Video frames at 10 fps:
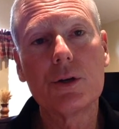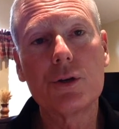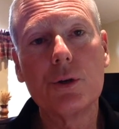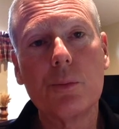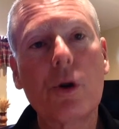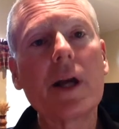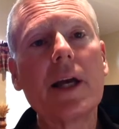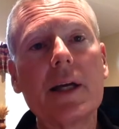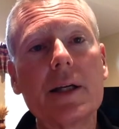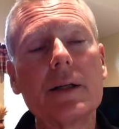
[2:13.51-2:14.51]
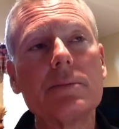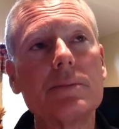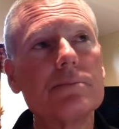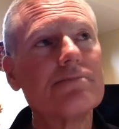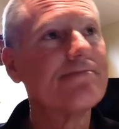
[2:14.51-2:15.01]
to bring in
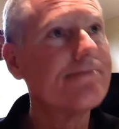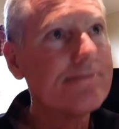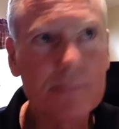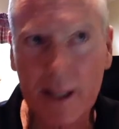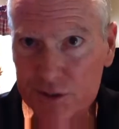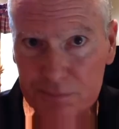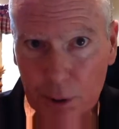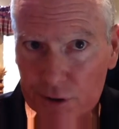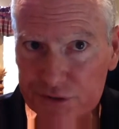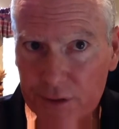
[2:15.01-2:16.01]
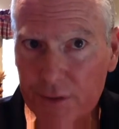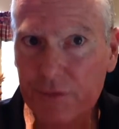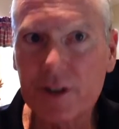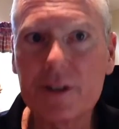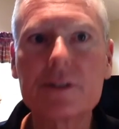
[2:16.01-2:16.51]
experts in the
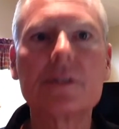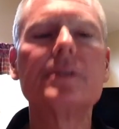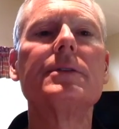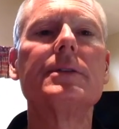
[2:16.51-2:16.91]
field,